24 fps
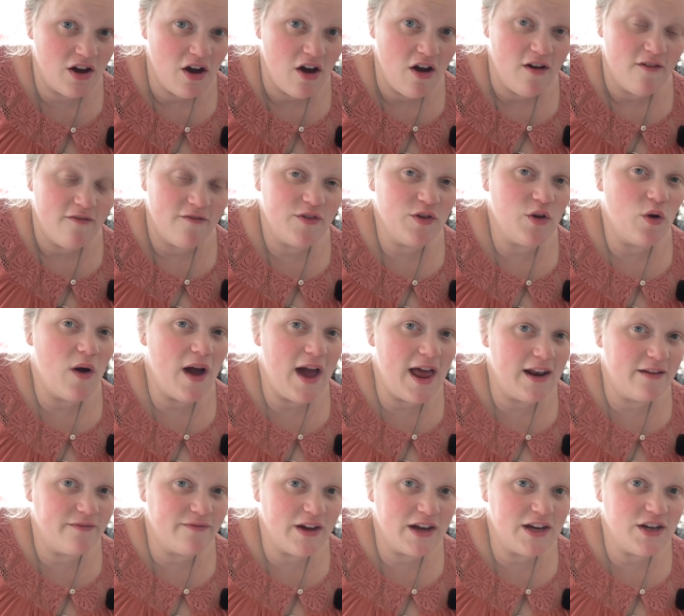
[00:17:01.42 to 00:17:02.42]
for your
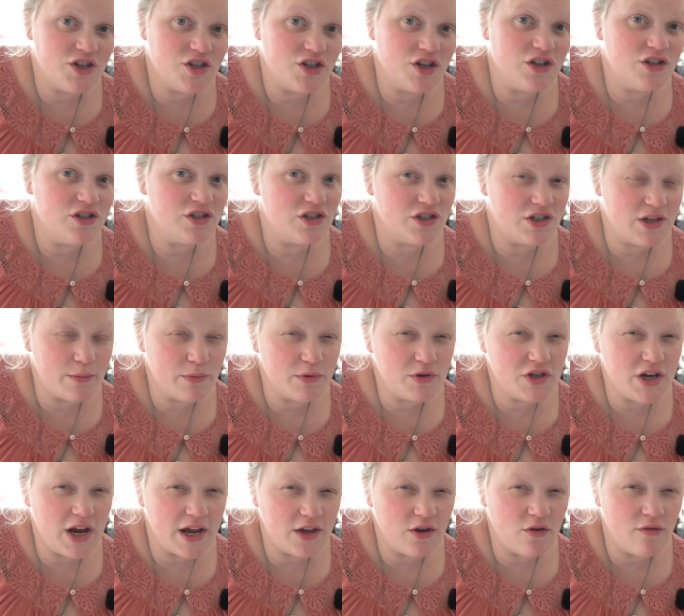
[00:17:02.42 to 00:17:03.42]
elevation, so double
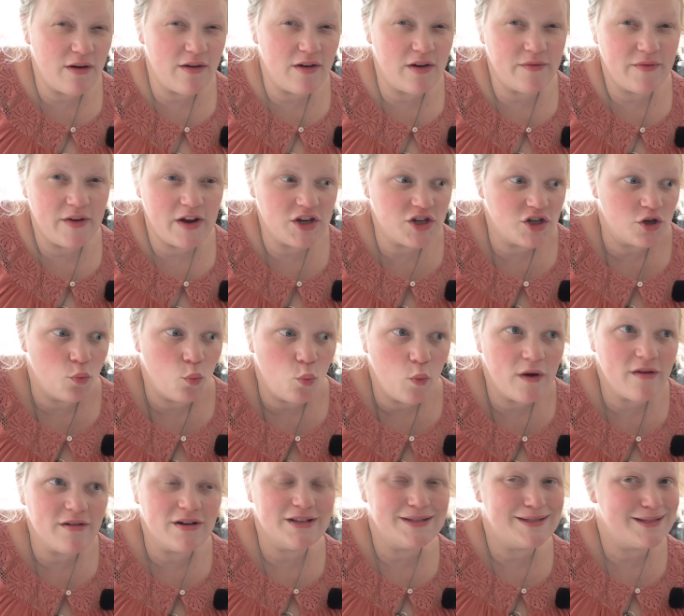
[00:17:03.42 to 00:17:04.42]
check your elevation.
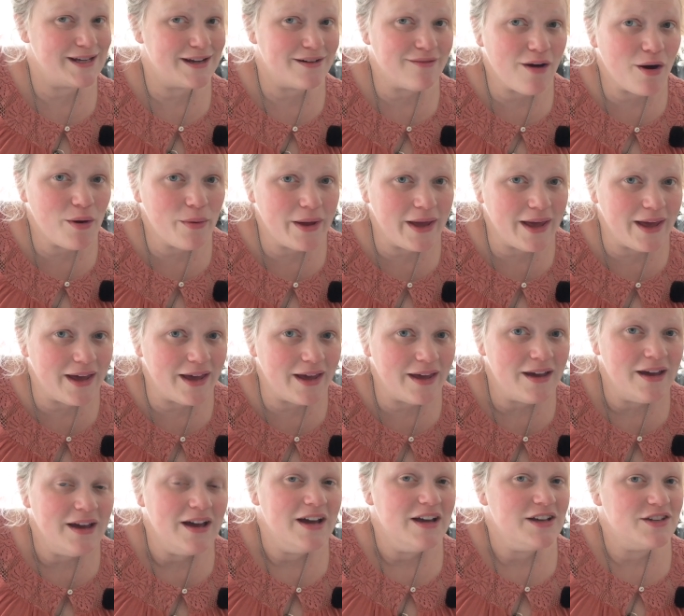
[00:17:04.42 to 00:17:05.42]
We're at 0 here,
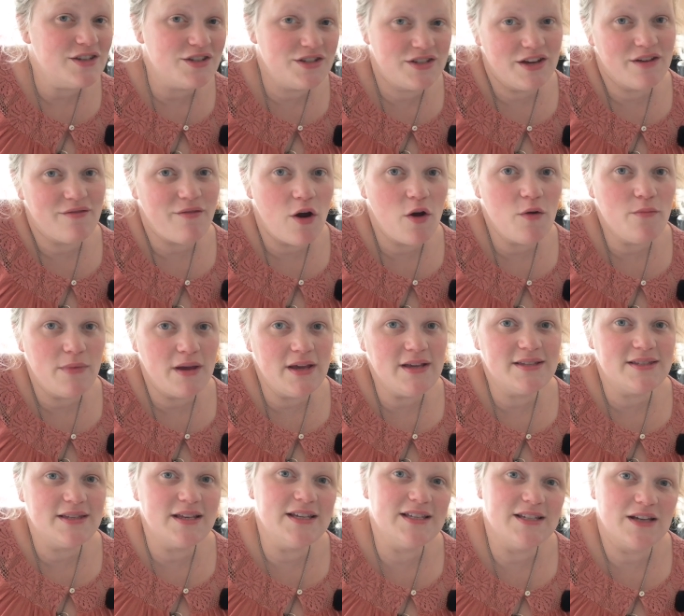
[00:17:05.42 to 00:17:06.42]
so 0
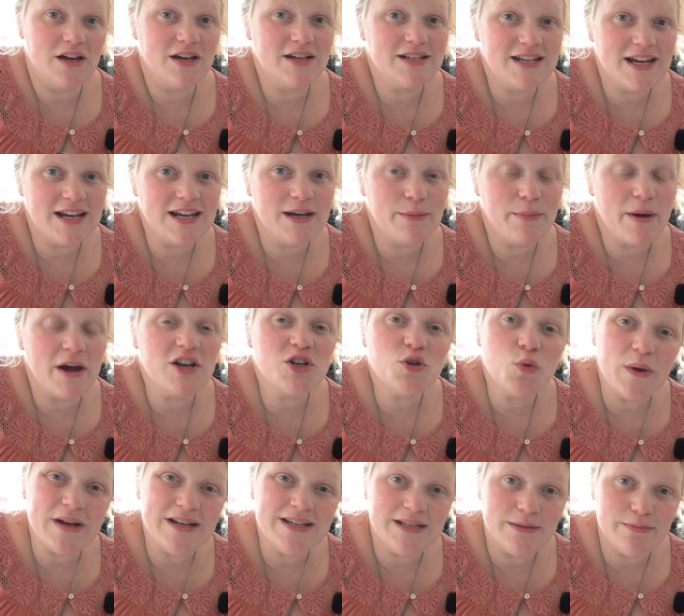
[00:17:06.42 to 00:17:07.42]
means that it's going to take about
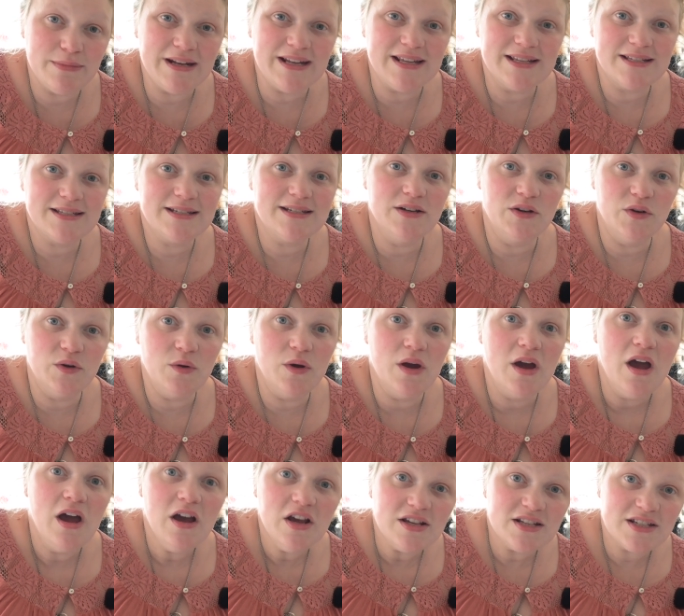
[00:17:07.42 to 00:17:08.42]
20 minutes to
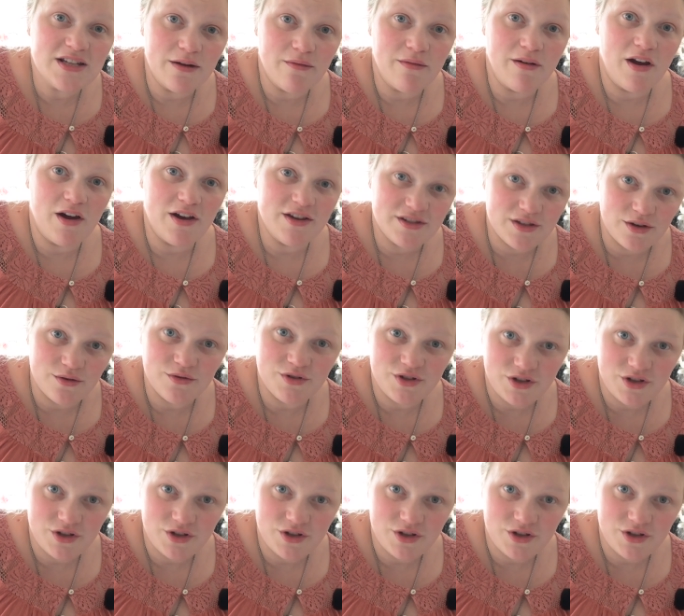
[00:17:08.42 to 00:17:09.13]
sterilise those